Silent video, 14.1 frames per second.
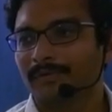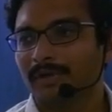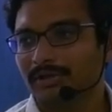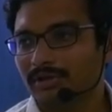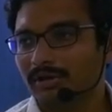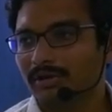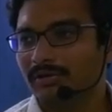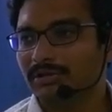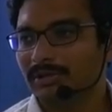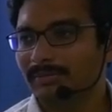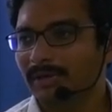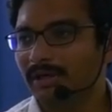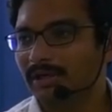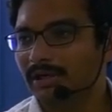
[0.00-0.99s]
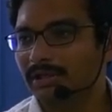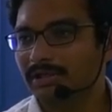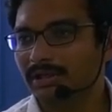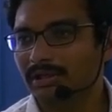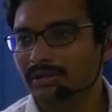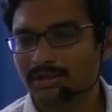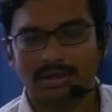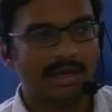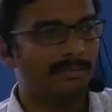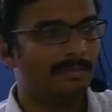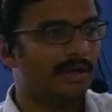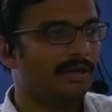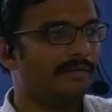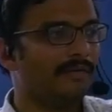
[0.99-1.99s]
Yes or no? Cement industry. See,
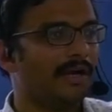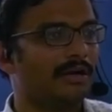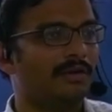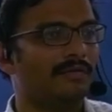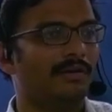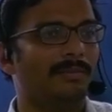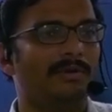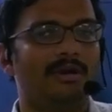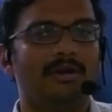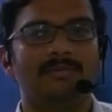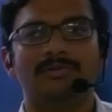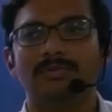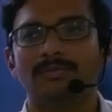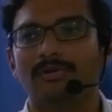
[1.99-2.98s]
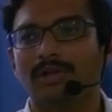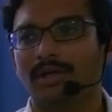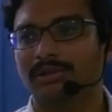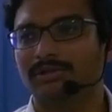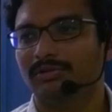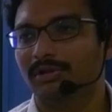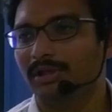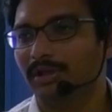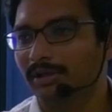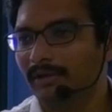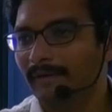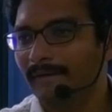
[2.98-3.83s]
Ambani factory will be almost more than Ashok Nagar.